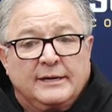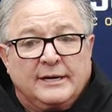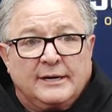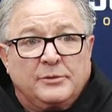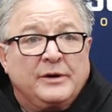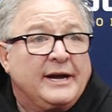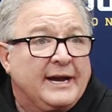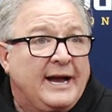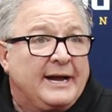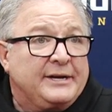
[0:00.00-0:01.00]
when
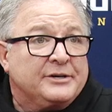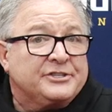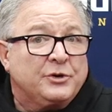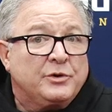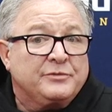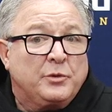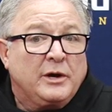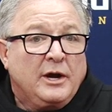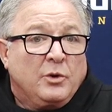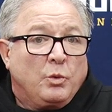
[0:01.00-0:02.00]
I got here. So
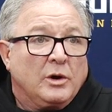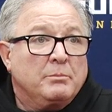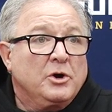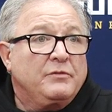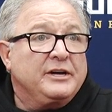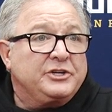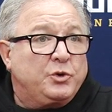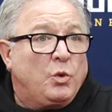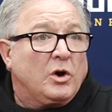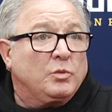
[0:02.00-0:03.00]
we're moving
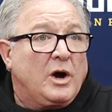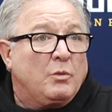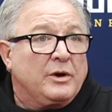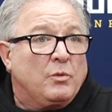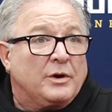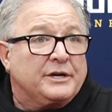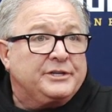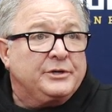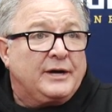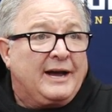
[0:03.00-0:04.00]
toward what we want to
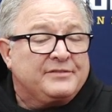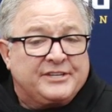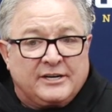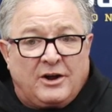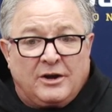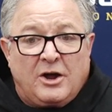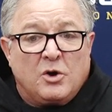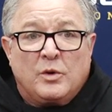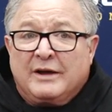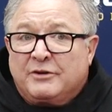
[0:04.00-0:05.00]
do. I've said all
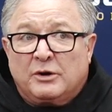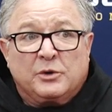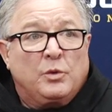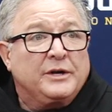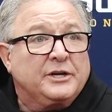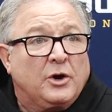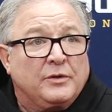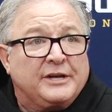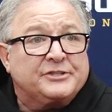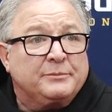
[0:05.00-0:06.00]
along we have only one
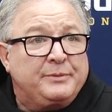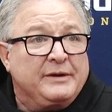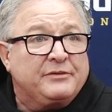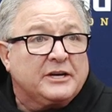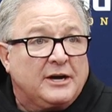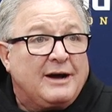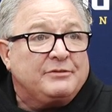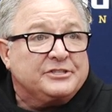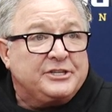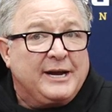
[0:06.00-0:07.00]
goal. That's compete for the
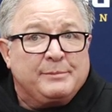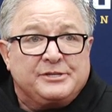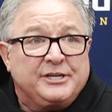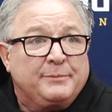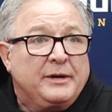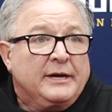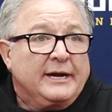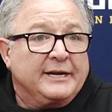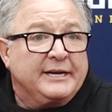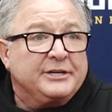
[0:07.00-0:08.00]
conference championship
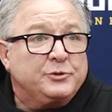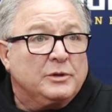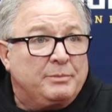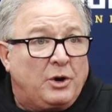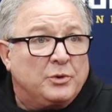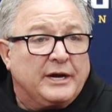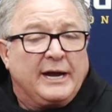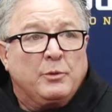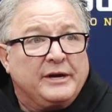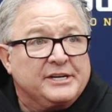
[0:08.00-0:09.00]
and get to a bowl
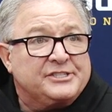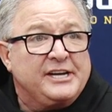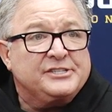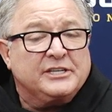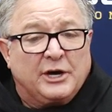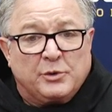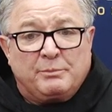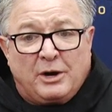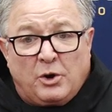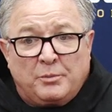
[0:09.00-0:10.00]
game, winning season, go
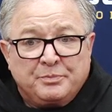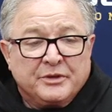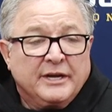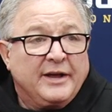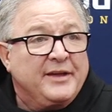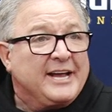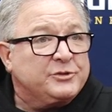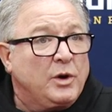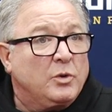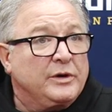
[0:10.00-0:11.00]
to a bowl. And
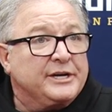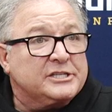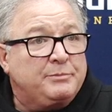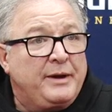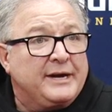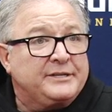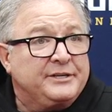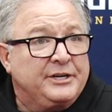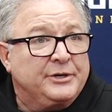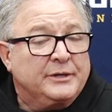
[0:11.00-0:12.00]
that's what we expect
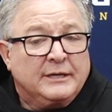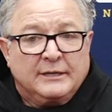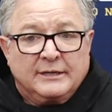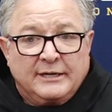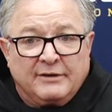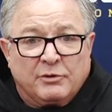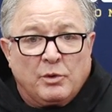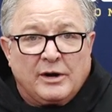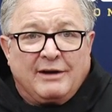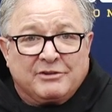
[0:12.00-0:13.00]
to do.
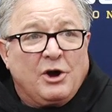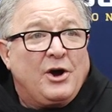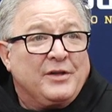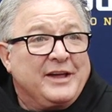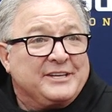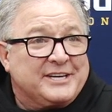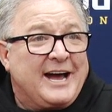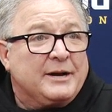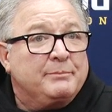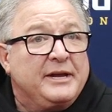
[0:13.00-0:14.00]
Everywhere I've gone, that's
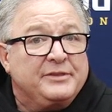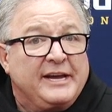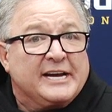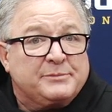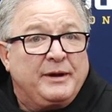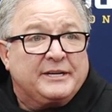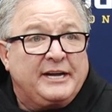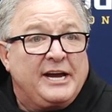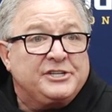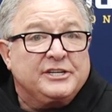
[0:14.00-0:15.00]
kind of been the
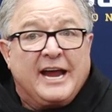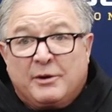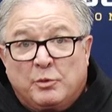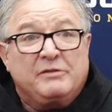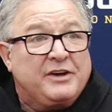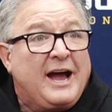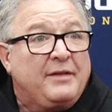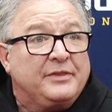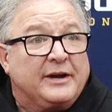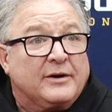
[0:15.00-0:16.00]
expectation, and we've
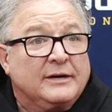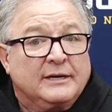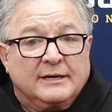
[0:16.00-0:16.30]
gotten there.